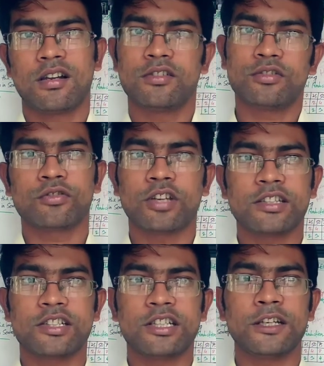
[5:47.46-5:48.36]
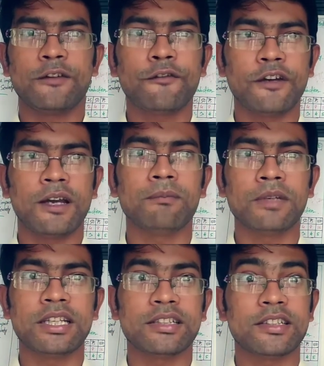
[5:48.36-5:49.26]
Society,
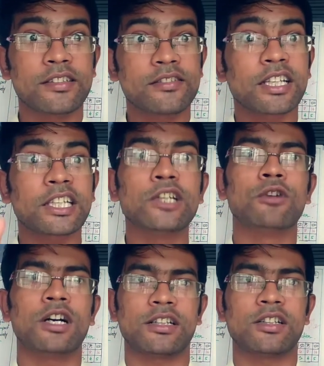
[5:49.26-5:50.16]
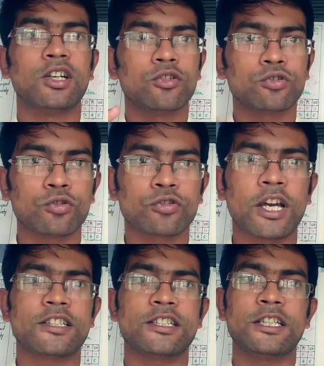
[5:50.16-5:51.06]
family, this is the keyword.
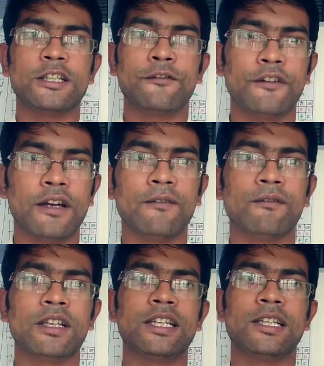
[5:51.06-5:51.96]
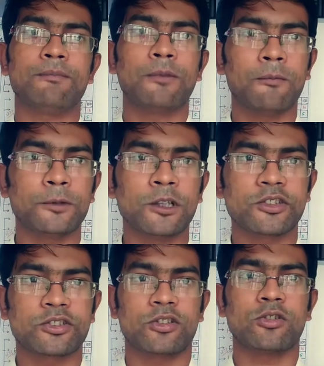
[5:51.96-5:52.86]
Society, family,
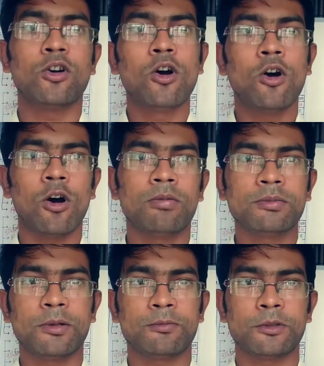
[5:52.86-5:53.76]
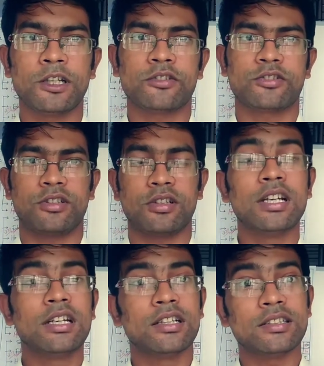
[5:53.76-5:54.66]
population, overpopulation.
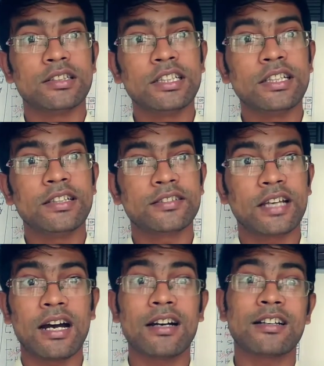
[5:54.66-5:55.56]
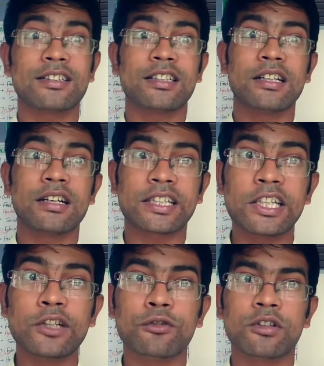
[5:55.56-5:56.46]
These are the
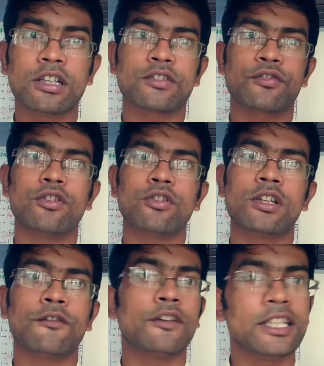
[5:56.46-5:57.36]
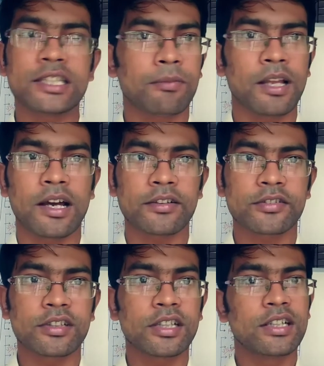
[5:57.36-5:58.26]
keywords for the fill in the
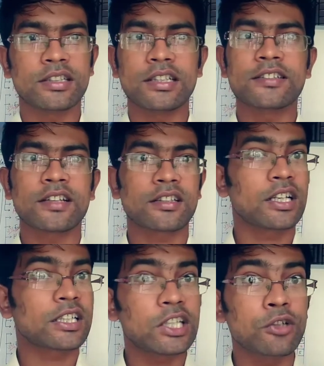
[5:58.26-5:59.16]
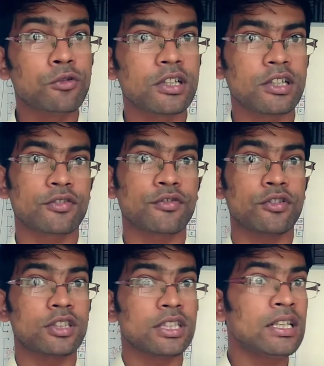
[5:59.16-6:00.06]
blanks. These are the keywords
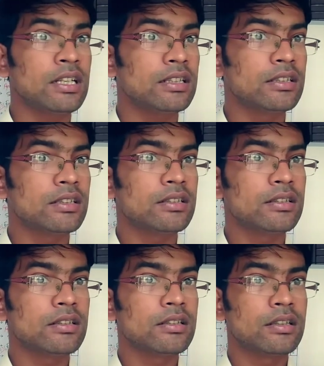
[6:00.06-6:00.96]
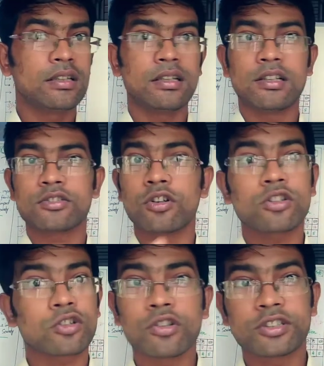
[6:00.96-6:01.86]
for the
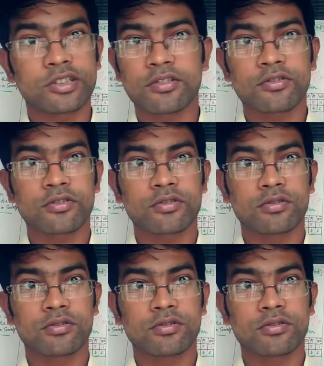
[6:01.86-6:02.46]
short questions.